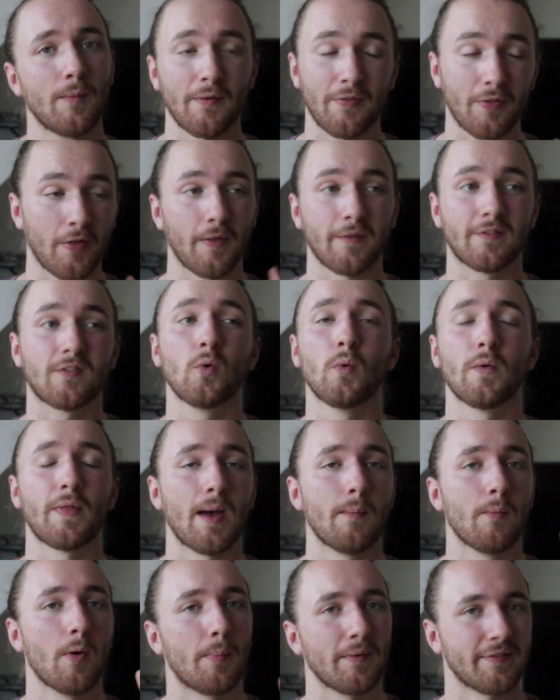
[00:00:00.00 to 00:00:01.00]
I thought the two of
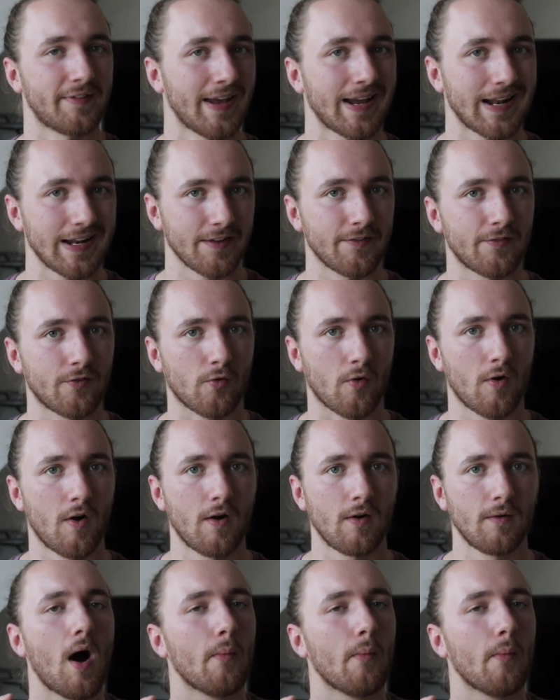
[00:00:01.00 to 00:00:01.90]
them were particularly strong.